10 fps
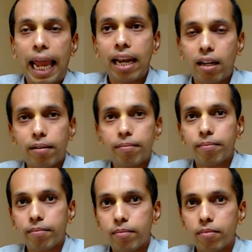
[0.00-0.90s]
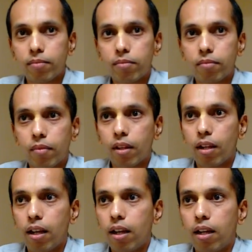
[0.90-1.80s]
And nowadays, how much do
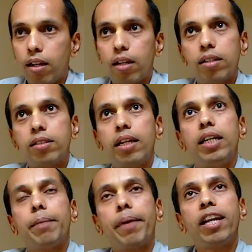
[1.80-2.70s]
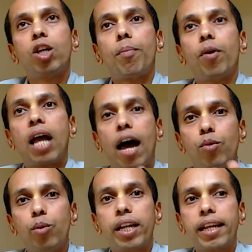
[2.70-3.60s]
we have in average? See, depending upon how
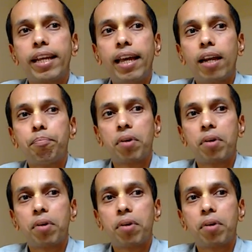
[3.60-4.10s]
you take care.